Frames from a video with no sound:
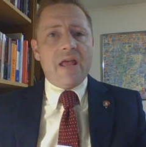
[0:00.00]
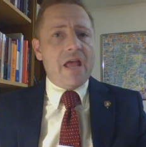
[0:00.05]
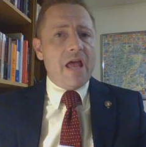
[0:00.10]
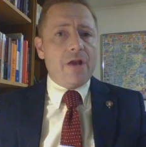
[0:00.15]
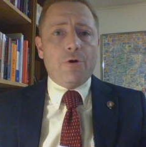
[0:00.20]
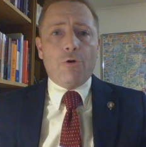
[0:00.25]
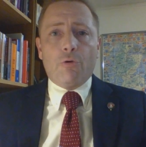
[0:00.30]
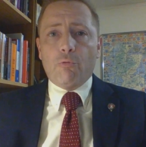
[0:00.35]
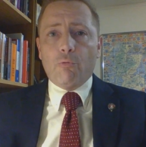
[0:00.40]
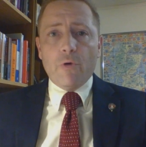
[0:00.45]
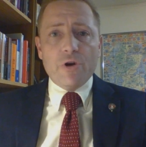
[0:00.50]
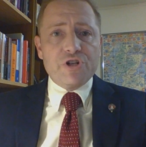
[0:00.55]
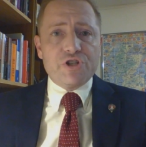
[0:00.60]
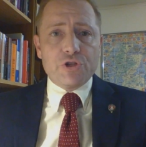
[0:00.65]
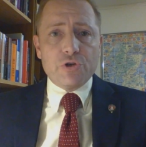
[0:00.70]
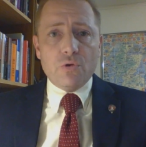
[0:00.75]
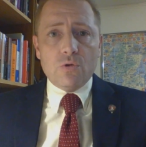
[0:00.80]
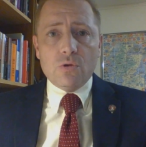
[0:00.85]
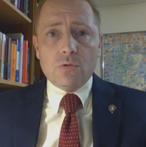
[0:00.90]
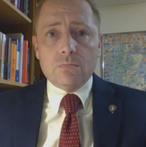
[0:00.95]
an
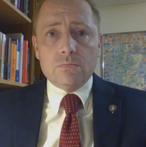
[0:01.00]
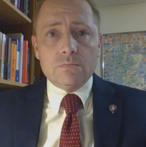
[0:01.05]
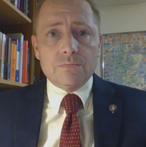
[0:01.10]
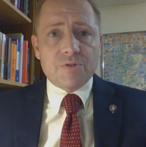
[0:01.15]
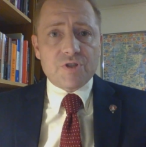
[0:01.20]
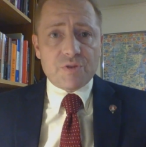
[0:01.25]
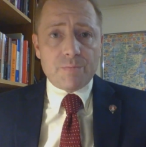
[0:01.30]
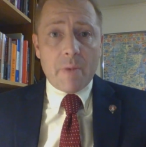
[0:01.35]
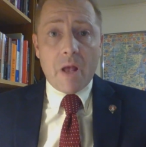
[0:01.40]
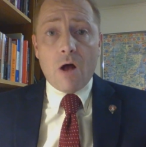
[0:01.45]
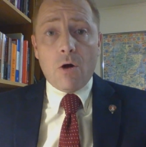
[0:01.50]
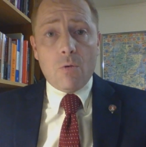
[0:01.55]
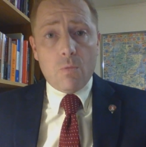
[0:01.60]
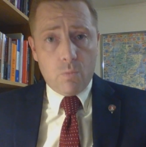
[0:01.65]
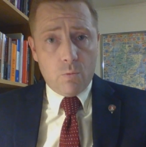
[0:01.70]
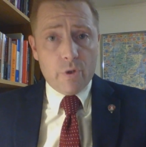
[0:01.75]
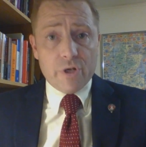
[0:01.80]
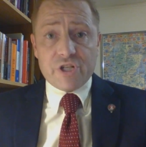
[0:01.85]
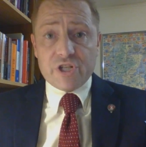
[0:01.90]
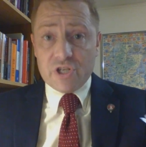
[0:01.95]
original smell,
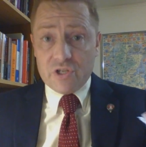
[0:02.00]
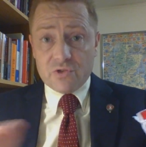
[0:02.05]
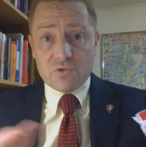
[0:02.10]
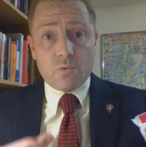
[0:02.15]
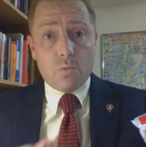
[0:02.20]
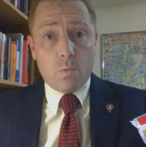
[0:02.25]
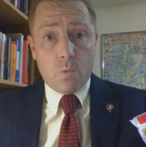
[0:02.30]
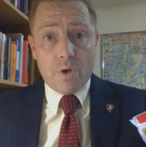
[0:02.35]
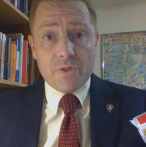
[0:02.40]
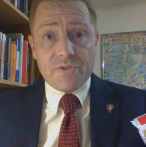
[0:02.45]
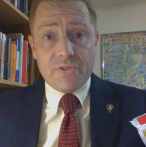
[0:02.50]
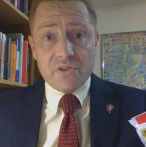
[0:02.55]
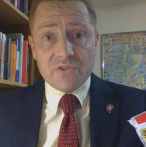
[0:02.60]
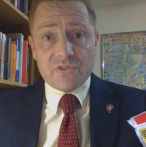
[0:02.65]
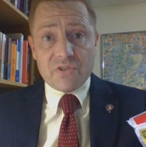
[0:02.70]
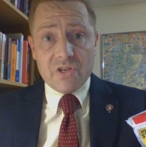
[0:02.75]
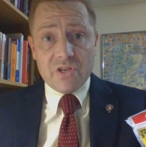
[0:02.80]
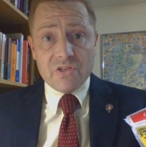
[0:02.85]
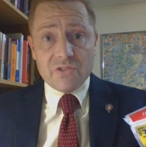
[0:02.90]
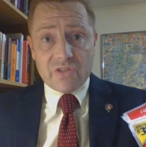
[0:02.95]
which is what this
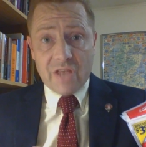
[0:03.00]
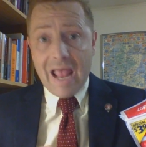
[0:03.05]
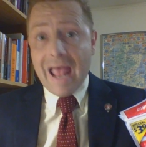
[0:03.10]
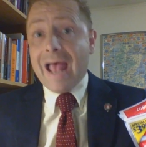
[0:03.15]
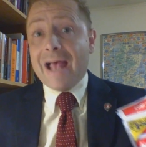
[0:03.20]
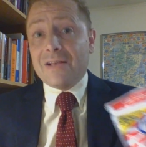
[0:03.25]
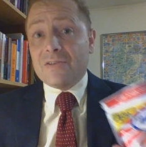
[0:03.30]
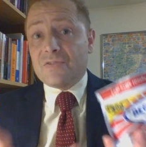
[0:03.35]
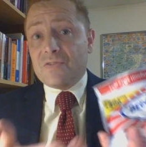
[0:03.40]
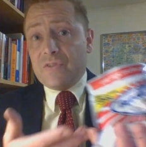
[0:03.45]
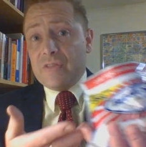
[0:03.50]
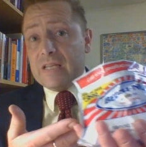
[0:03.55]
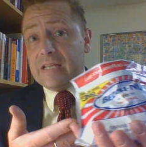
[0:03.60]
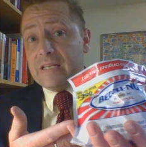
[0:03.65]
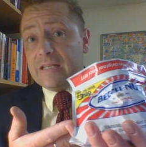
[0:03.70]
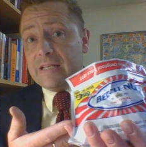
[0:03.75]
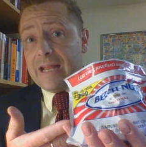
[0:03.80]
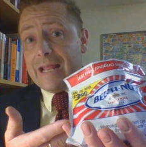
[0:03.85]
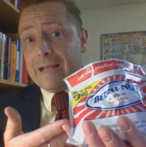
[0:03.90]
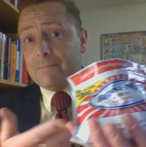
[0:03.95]
is, as the
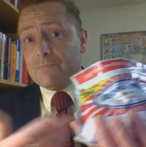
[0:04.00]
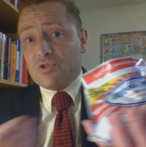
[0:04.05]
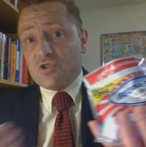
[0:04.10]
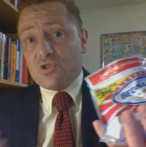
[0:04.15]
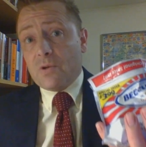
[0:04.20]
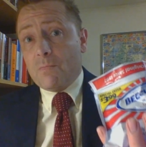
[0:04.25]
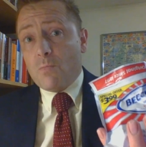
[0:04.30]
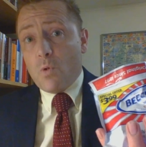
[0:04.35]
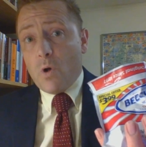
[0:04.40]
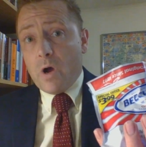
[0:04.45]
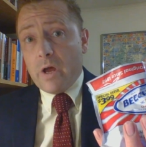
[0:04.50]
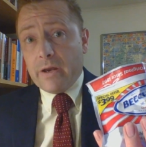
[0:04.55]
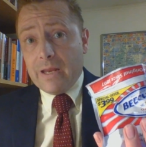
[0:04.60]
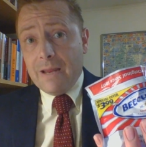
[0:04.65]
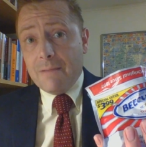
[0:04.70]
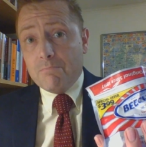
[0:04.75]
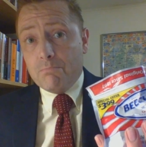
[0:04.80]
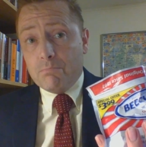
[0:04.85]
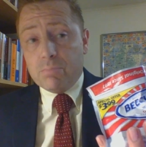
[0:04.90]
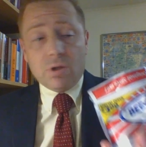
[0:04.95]
name somewhat
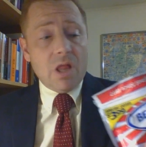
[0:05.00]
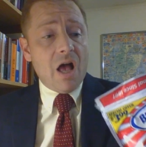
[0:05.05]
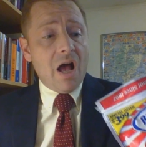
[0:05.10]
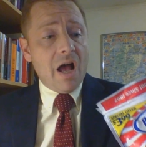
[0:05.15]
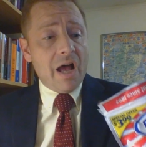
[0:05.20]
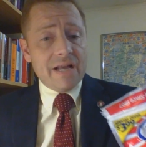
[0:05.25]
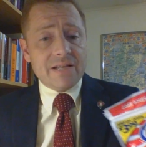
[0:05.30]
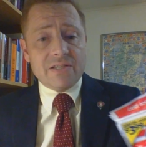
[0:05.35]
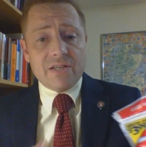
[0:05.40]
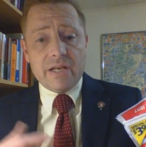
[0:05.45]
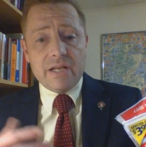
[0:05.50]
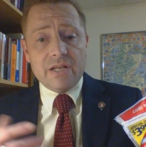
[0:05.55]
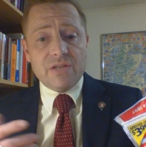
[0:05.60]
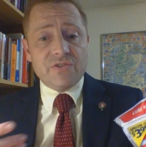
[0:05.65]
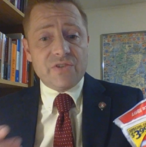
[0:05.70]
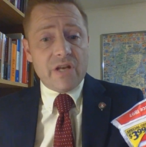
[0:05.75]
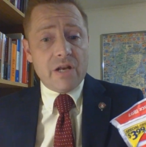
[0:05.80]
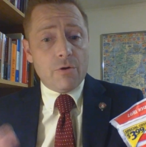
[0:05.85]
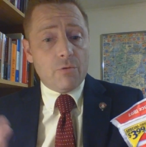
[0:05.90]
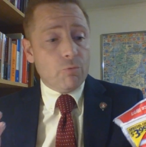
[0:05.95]
implies. It is
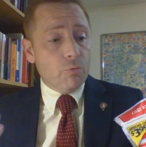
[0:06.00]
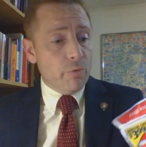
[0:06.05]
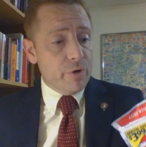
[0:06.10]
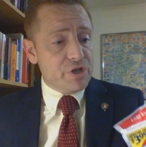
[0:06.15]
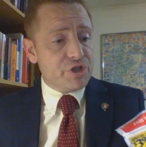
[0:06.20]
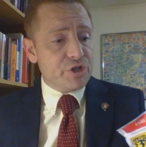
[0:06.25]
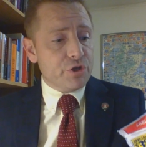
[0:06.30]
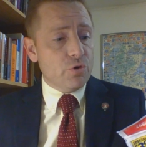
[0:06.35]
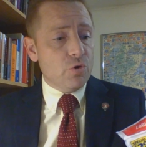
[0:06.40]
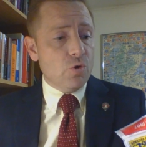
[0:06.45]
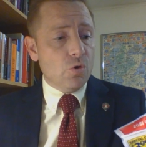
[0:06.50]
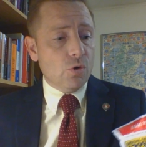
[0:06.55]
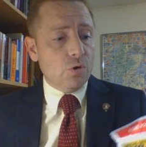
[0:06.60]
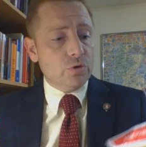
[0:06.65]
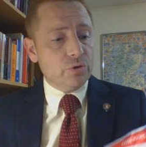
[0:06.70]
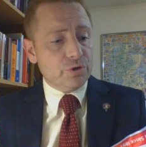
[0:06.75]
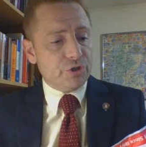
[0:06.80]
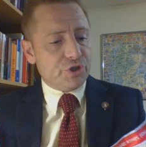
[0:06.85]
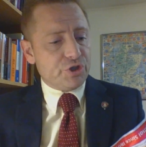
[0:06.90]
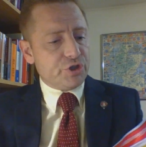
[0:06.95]
an original
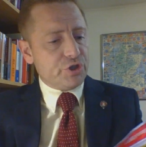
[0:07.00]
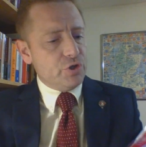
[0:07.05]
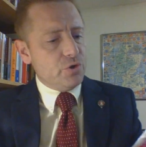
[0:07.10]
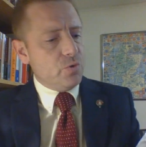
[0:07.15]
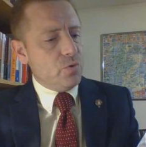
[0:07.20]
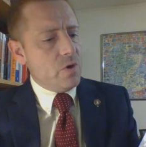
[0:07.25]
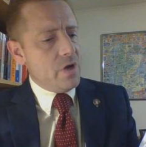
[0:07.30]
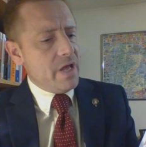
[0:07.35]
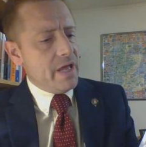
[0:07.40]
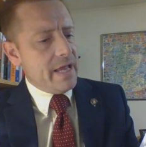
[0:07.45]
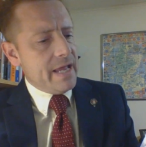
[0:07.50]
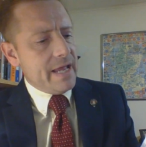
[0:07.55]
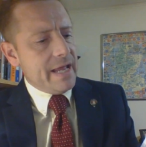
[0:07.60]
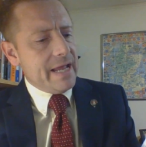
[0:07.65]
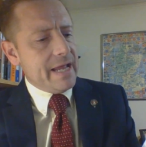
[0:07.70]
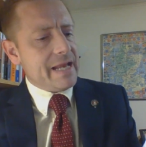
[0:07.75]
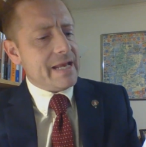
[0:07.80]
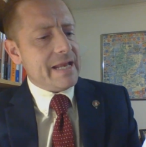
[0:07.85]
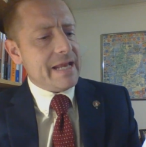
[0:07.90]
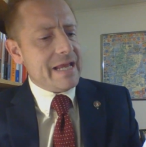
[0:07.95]
chew.
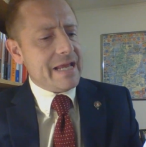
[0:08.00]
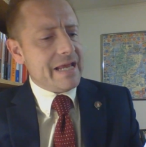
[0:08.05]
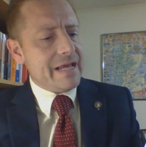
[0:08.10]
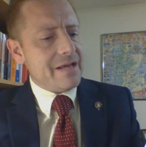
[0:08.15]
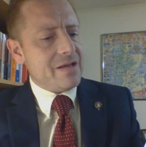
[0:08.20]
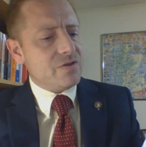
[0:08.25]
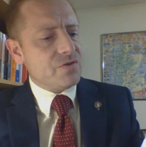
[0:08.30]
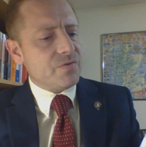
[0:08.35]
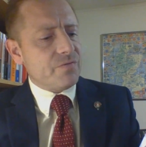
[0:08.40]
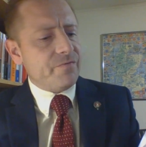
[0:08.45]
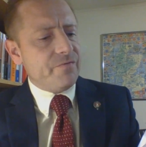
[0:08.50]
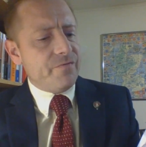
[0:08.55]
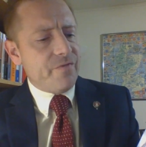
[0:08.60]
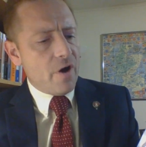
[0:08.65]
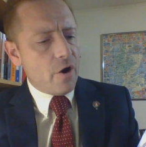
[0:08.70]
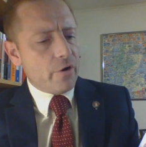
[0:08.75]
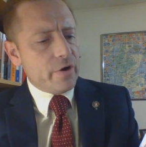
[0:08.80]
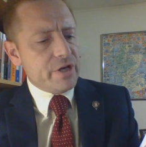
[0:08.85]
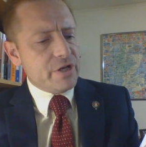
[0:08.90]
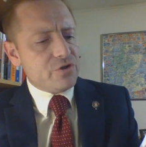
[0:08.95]
It is
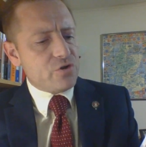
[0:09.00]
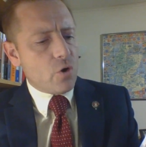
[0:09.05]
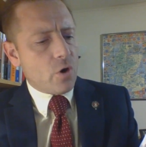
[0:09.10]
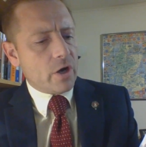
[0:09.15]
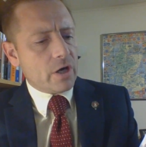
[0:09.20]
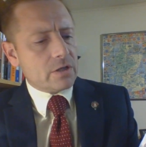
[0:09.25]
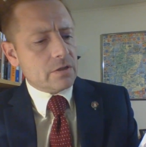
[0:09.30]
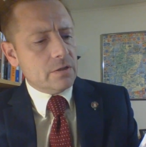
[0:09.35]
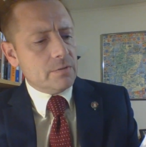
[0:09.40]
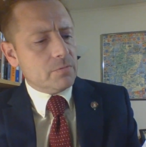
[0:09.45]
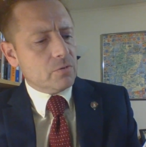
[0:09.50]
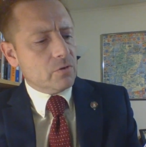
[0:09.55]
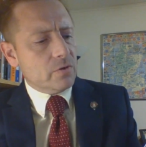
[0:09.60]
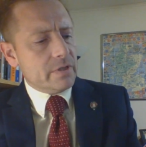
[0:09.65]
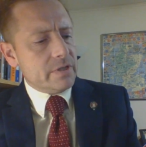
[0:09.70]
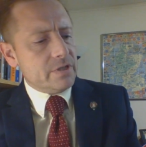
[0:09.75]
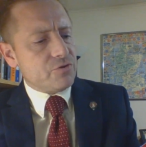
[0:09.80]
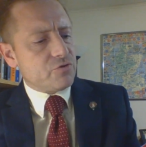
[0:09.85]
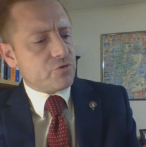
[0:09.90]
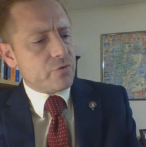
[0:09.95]
very dark,
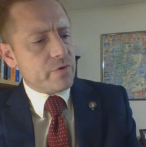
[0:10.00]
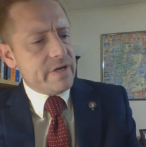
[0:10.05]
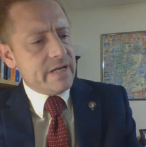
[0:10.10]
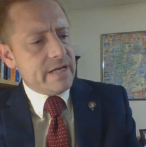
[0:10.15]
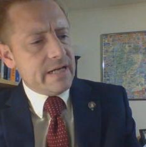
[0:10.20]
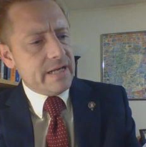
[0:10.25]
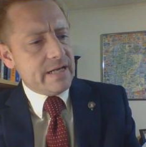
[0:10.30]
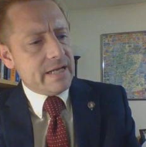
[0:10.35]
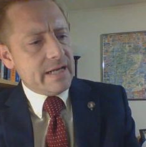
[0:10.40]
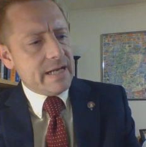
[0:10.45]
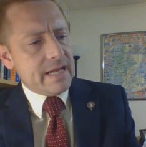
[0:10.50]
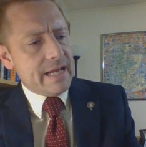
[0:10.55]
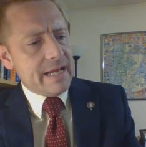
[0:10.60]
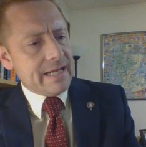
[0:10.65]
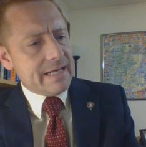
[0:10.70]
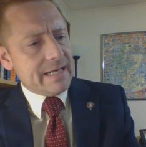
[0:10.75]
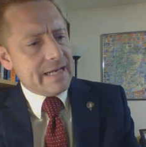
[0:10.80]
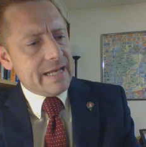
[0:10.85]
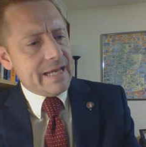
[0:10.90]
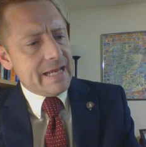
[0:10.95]
liberally treated.
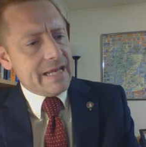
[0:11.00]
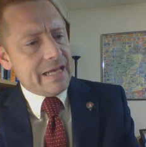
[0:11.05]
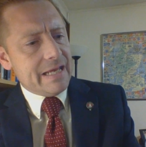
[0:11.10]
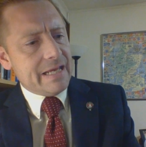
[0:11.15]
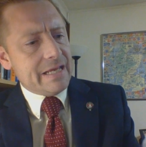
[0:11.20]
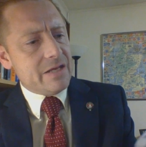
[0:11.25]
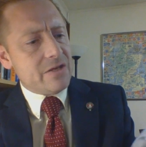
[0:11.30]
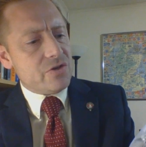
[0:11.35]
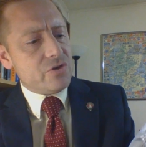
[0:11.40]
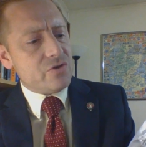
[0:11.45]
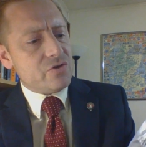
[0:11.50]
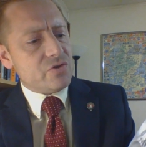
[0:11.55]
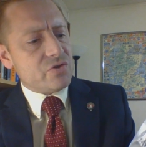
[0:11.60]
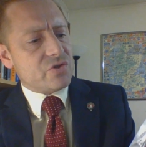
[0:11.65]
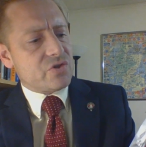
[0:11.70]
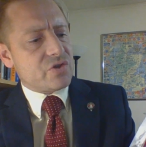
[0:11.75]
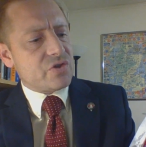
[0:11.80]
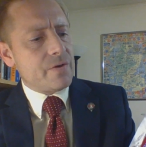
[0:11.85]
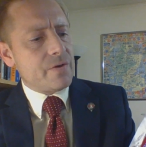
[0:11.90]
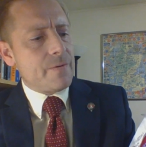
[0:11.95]
It
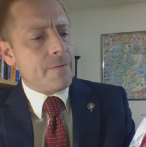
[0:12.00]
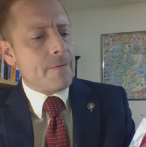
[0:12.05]
is